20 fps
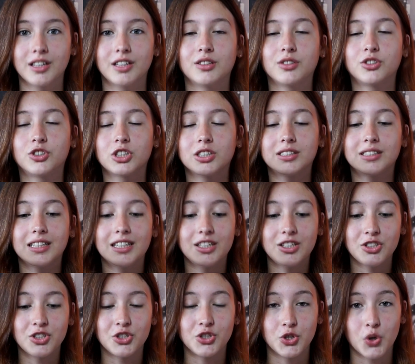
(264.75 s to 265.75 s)
You just
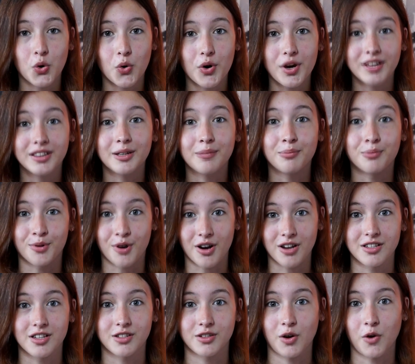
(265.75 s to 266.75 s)
enjoy the
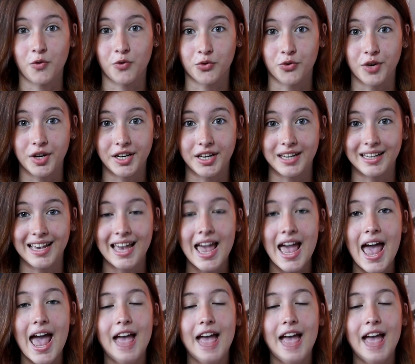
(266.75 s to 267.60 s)
process of reading